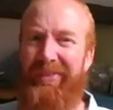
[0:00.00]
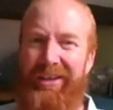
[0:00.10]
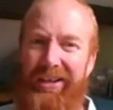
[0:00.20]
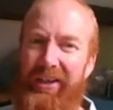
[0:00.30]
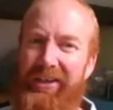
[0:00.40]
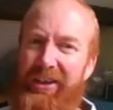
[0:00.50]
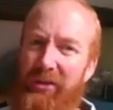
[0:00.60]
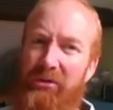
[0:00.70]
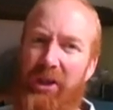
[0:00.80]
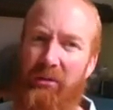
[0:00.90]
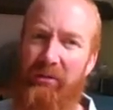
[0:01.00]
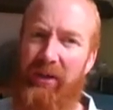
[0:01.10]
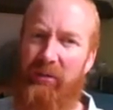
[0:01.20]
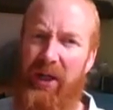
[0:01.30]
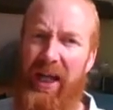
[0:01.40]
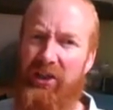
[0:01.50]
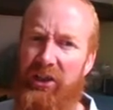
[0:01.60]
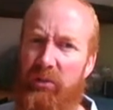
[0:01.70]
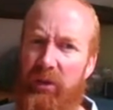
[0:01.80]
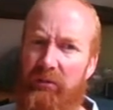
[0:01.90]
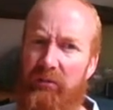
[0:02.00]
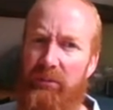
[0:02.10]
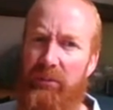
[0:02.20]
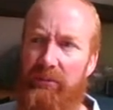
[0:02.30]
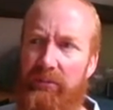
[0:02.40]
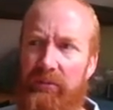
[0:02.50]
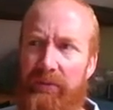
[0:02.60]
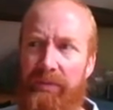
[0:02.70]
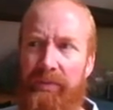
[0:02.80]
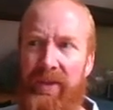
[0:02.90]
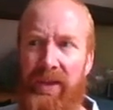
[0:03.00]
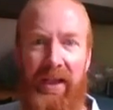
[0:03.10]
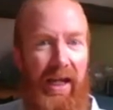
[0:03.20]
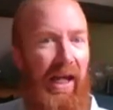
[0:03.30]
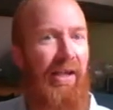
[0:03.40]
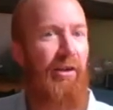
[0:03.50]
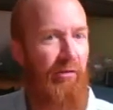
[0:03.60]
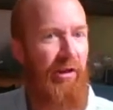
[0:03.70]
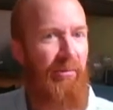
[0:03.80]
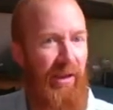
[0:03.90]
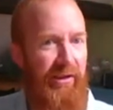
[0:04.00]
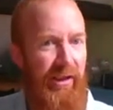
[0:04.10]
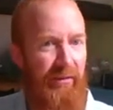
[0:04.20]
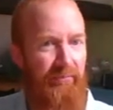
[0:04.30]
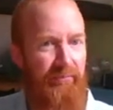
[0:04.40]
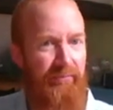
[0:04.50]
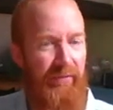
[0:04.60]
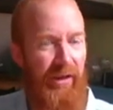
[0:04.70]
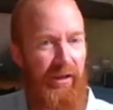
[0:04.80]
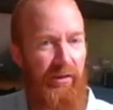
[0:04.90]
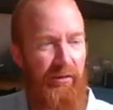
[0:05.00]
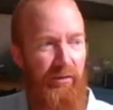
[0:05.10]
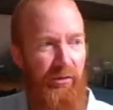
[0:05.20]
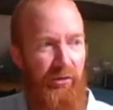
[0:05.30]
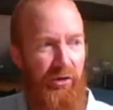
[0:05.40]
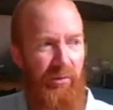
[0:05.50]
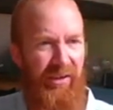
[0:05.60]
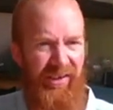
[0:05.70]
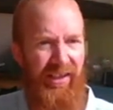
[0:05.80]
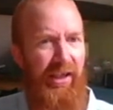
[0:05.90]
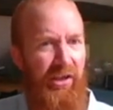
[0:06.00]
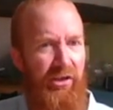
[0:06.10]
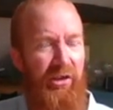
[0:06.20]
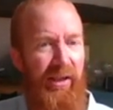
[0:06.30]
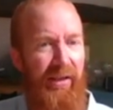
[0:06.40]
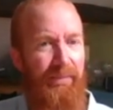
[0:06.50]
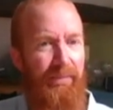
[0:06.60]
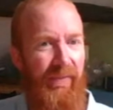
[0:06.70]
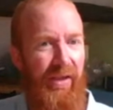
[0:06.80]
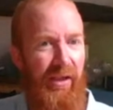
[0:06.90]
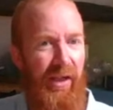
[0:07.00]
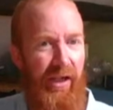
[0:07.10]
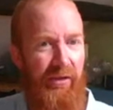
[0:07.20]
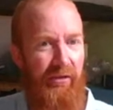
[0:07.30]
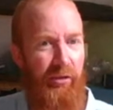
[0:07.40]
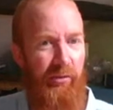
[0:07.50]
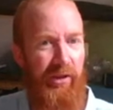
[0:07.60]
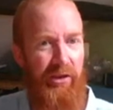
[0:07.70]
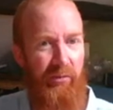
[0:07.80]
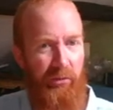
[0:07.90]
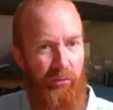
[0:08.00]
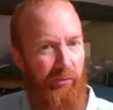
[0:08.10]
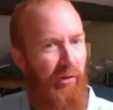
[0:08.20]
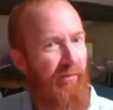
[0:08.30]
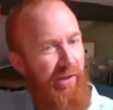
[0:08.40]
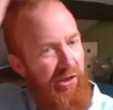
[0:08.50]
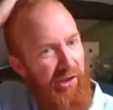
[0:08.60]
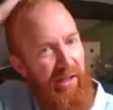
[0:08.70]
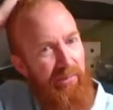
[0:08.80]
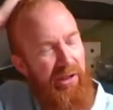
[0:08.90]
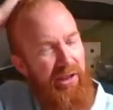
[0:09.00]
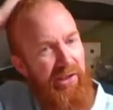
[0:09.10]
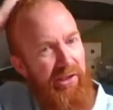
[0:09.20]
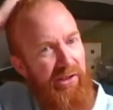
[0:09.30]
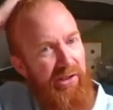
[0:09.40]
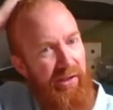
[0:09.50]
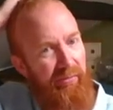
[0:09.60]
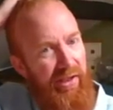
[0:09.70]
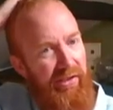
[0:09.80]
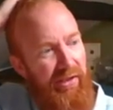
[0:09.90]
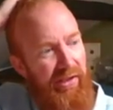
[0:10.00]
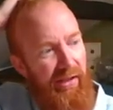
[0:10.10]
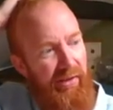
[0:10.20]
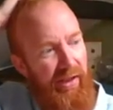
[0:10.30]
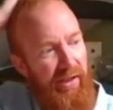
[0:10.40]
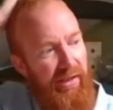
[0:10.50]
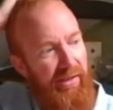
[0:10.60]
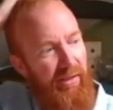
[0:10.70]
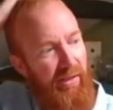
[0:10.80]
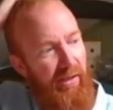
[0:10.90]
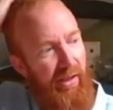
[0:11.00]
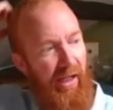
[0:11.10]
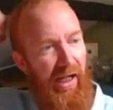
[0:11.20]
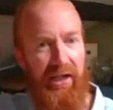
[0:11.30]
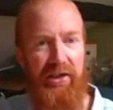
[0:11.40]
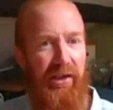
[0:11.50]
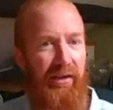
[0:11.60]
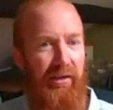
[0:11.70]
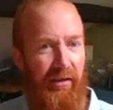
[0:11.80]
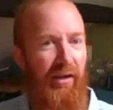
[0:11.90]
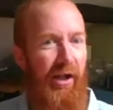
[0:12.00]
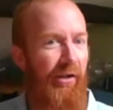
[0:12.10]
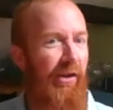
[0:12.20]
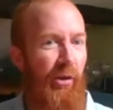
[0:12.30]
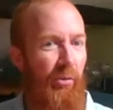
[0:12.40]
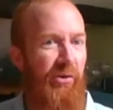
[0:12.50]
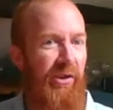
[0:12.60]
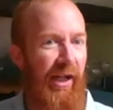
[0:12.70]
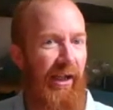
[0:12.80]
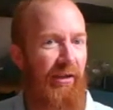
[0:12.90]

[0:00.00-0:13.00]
I don't know if they're actually quite the right people. And the credibility, like, do we think they can do it? And talking to an awful lot of venture capitalists and investors down the years, actually, they all say,